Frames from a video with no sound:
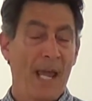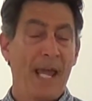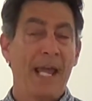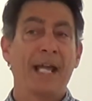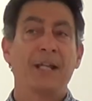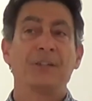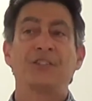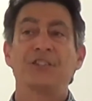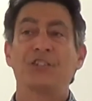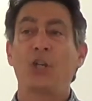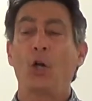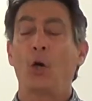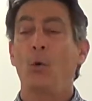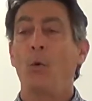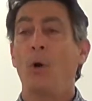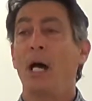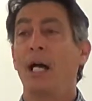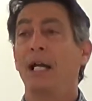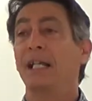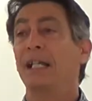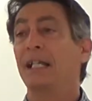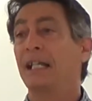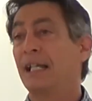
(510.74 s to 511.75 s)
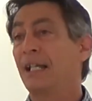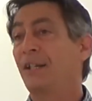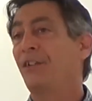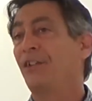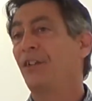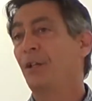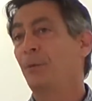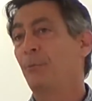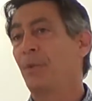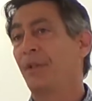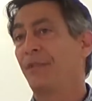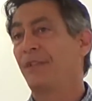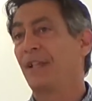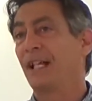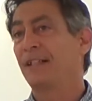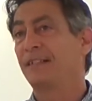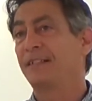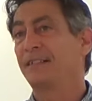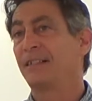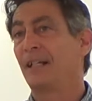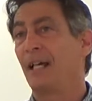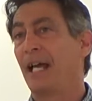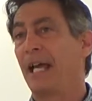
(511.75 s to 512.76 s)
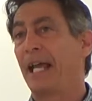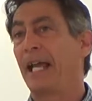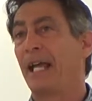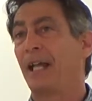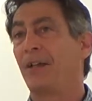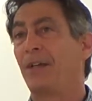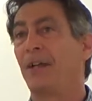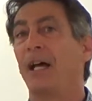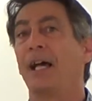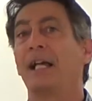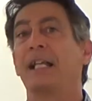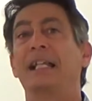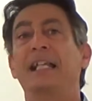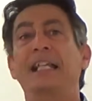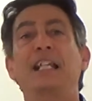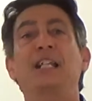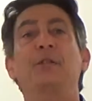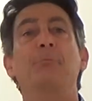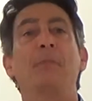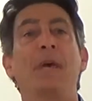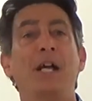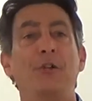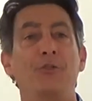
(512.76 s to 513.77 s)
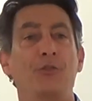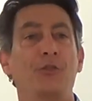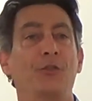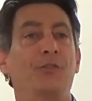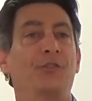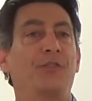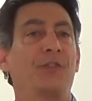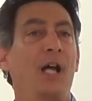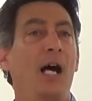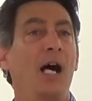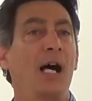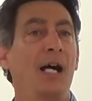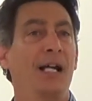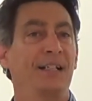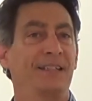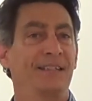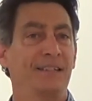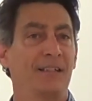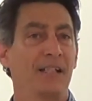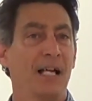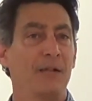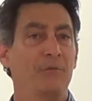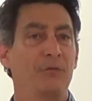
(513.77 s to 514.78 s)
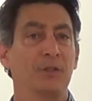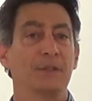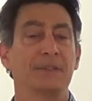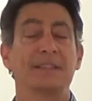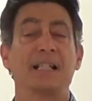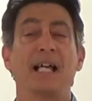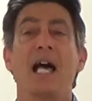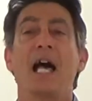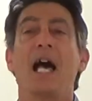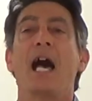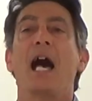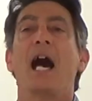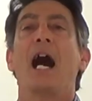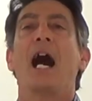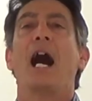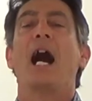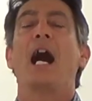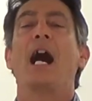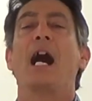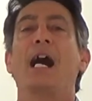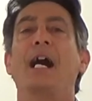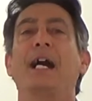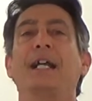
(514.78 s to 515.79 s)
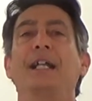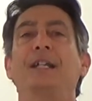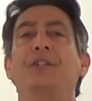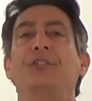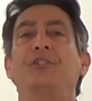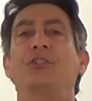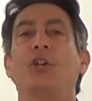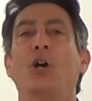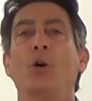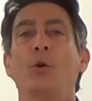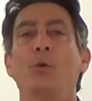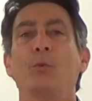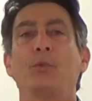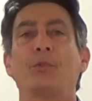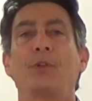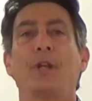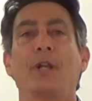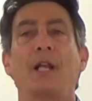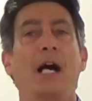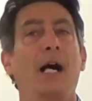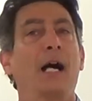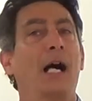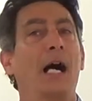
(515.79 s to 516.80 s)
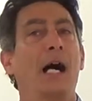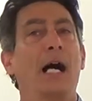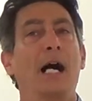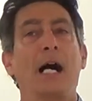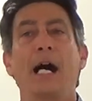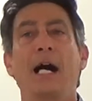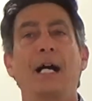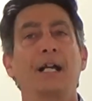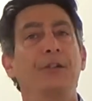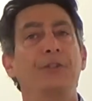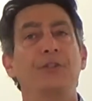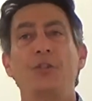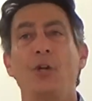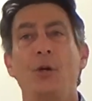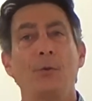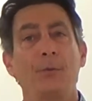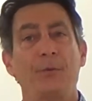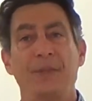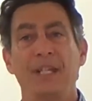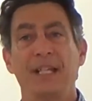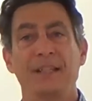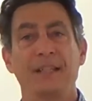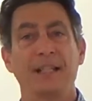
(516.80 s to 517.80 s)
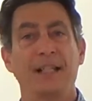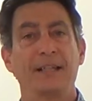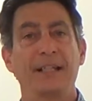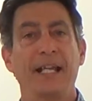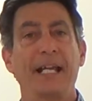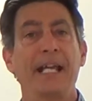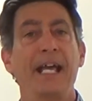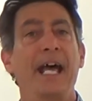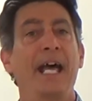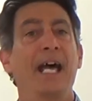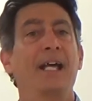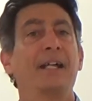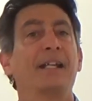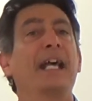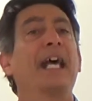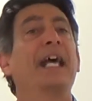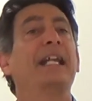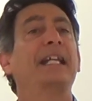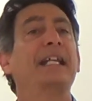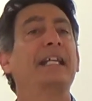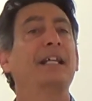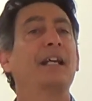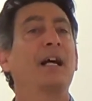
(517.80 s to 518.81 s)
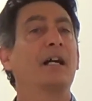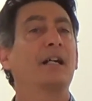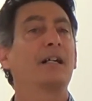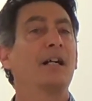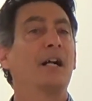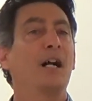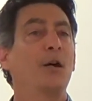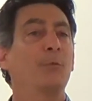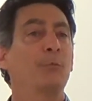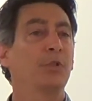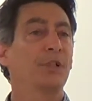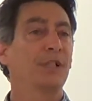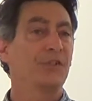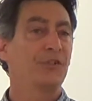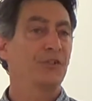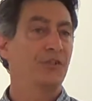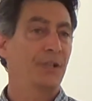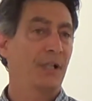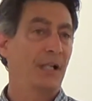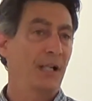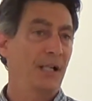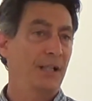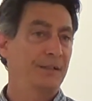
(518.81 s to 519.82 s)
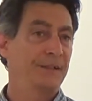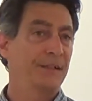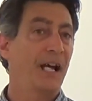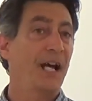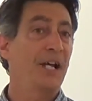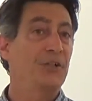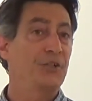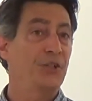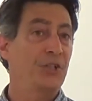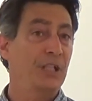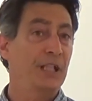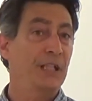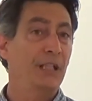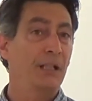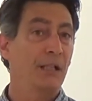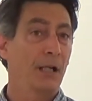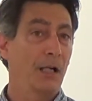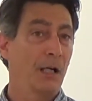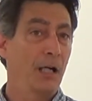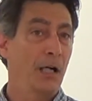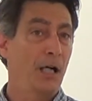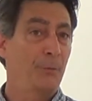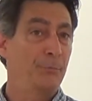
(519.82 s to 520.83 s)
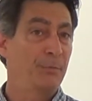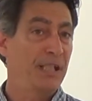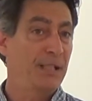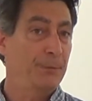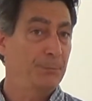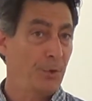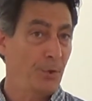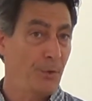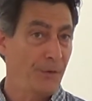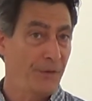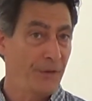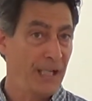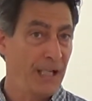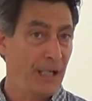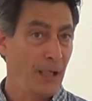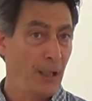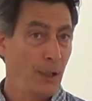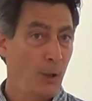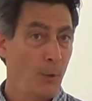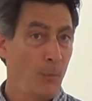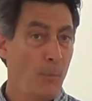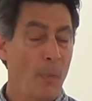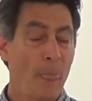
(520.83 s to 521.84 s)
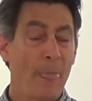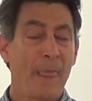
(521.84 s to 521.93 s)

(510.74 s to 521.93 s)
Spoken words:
And so he is in Bethesda, and he measures the highest levels. I don't think that they had any accomplished Taiji people there,